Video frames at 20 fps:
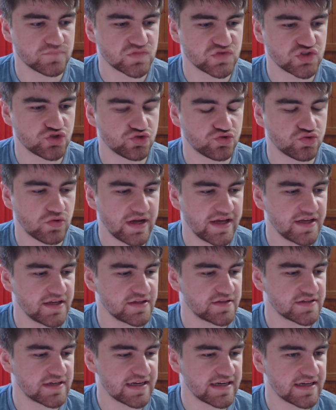
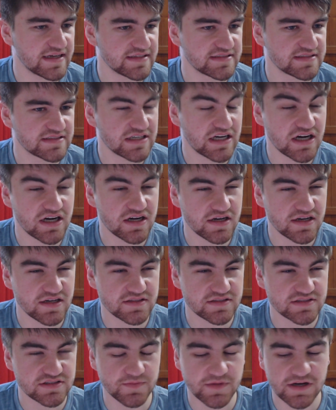trade, I guess,
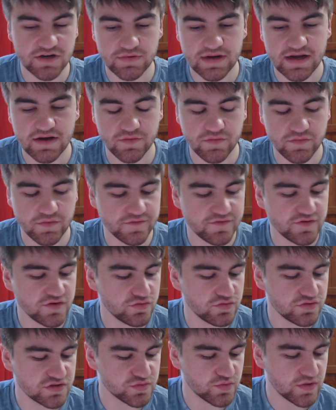targets, my round
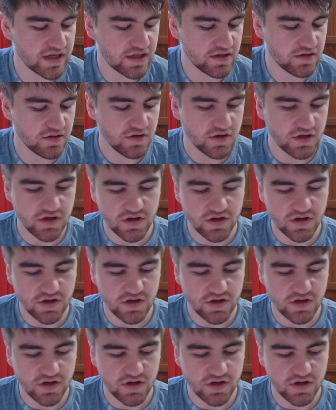review as well.